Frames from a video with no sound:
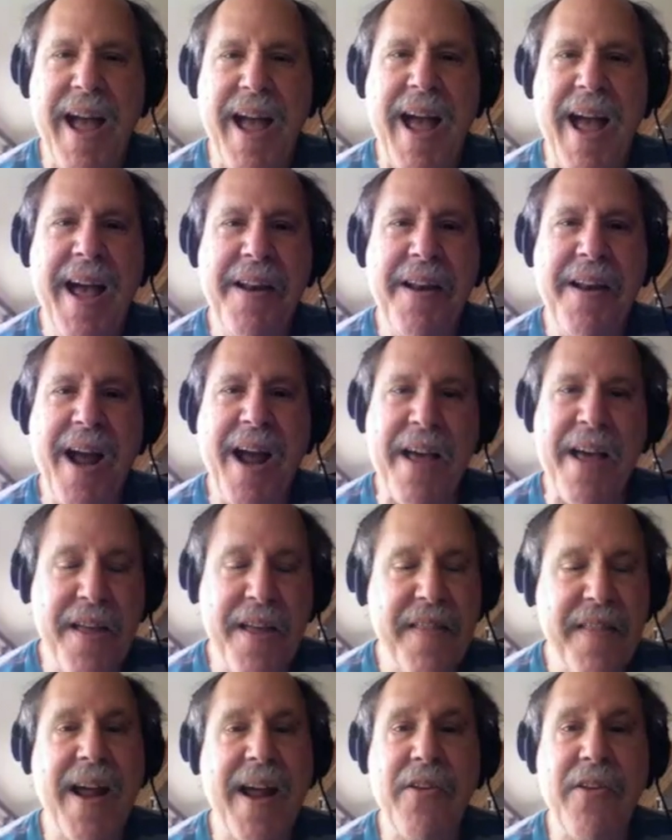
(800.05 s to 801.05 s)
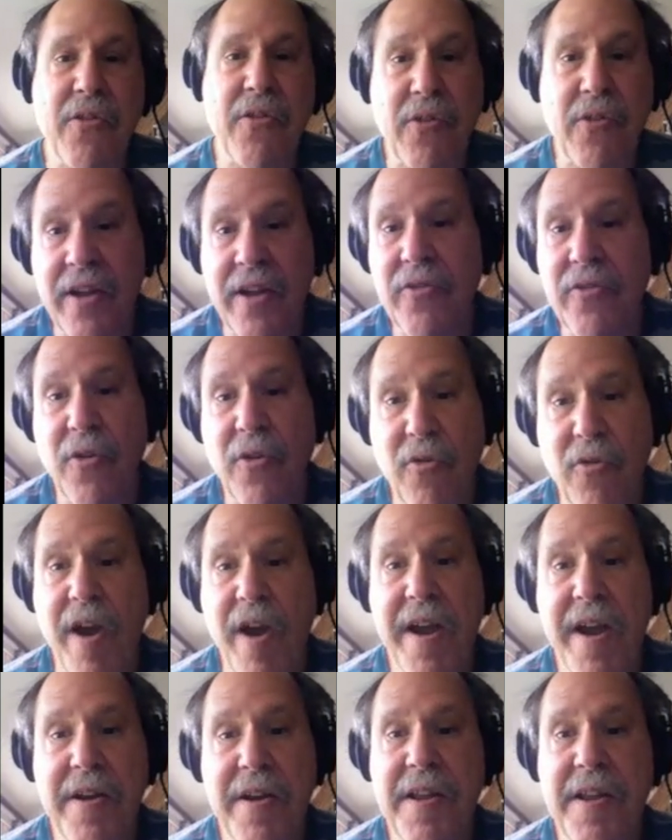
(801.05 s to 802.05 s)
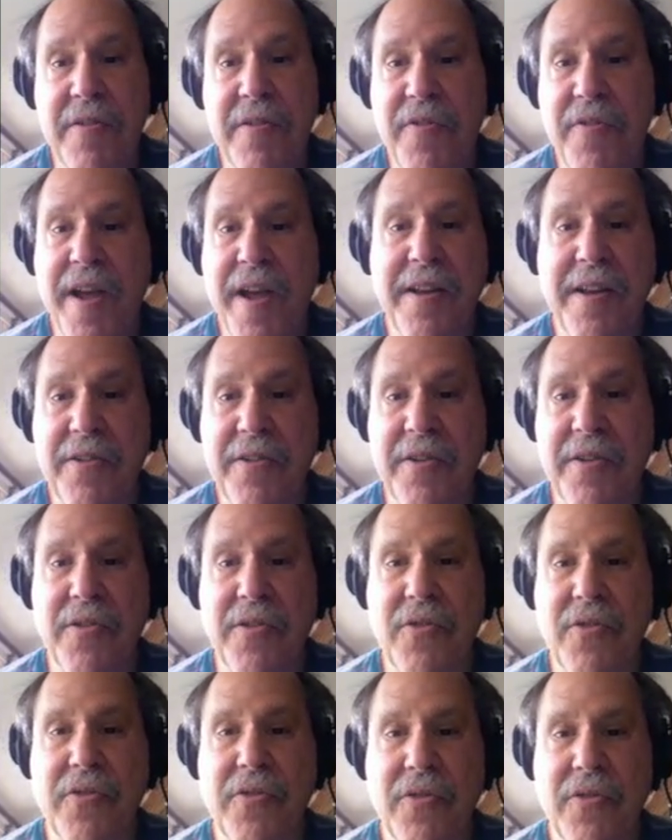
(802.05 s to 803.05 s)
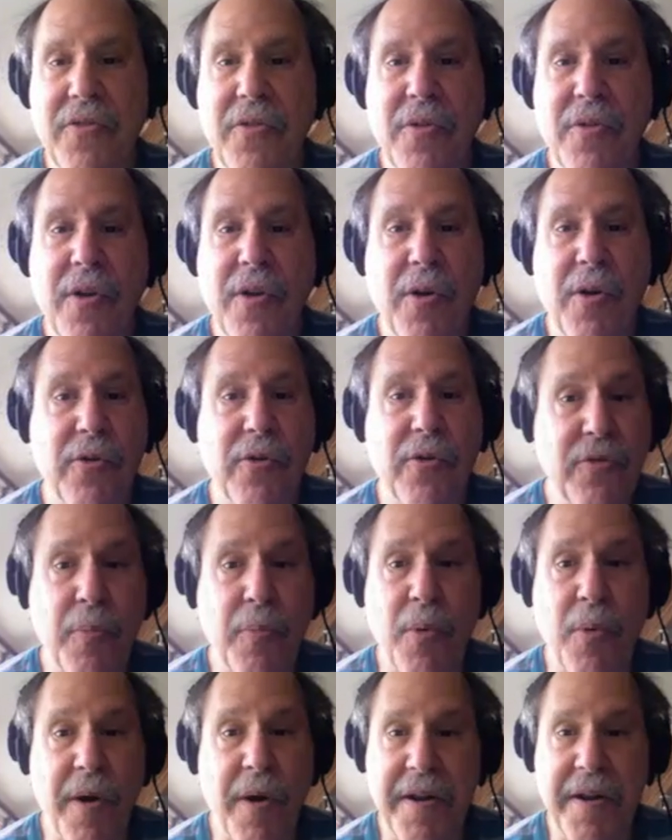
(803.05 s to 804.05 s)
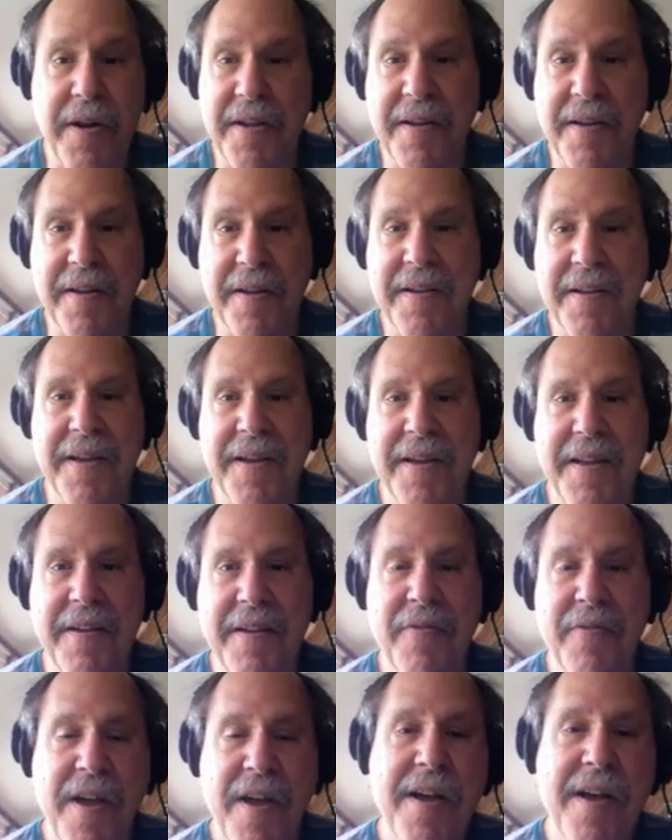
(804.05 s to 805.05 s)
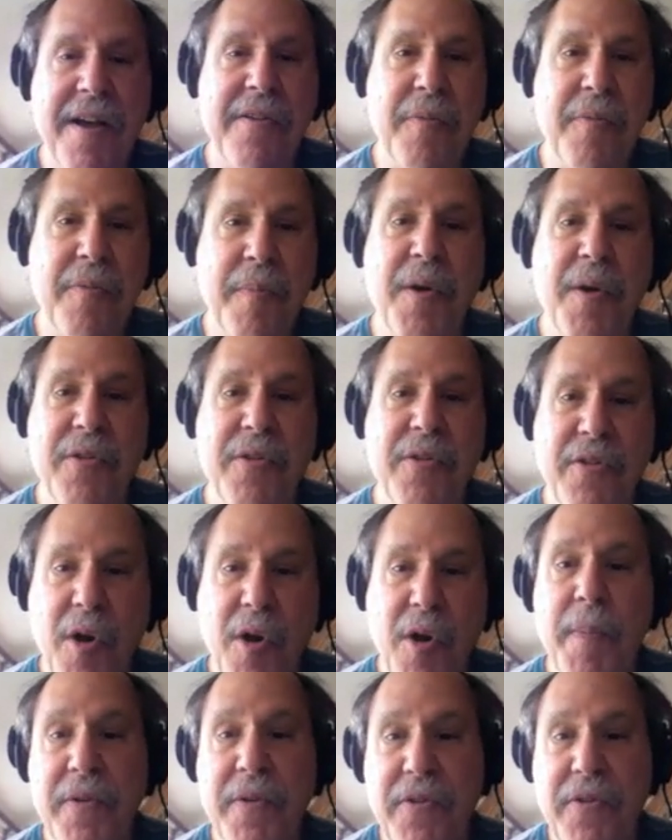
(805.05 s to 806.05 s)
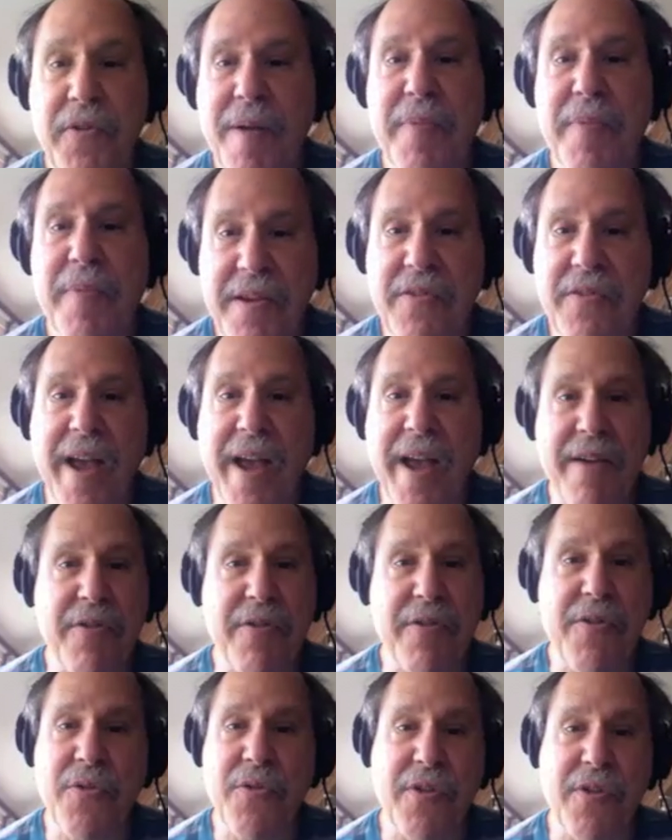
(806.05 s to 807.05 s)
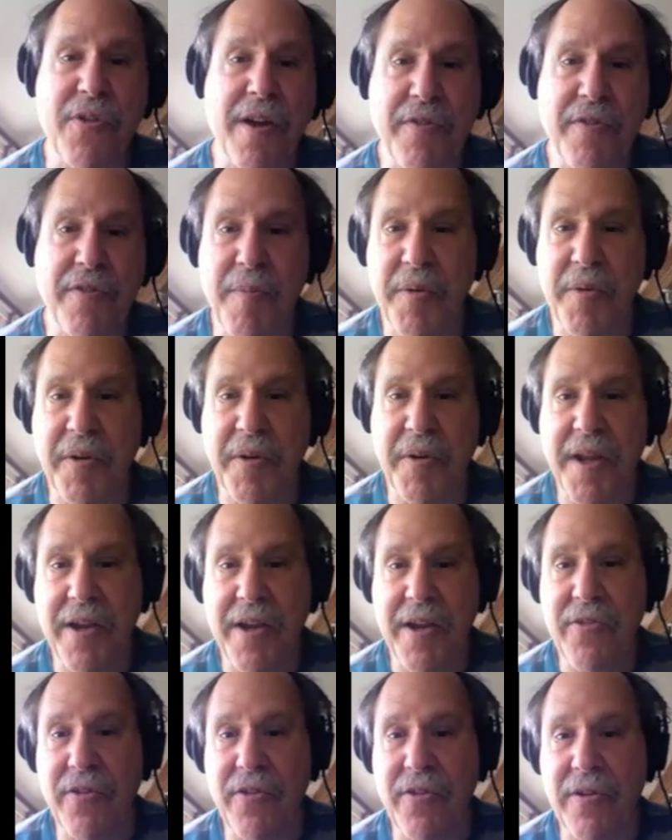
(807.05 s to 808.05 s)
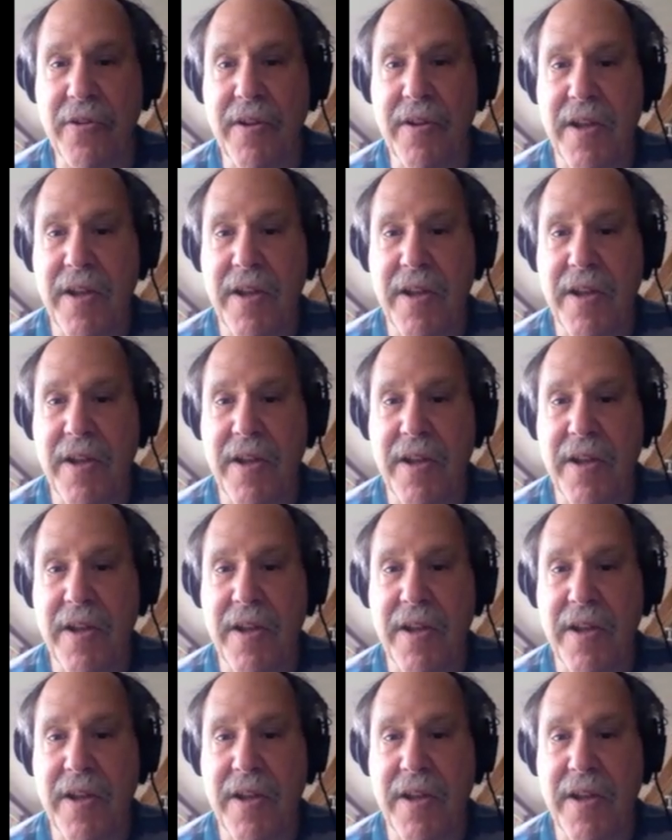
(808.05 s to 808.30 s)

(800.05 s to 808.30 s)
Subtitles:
And I think that is a great advantage to the whole sporting event because it opens up these avenues of communication.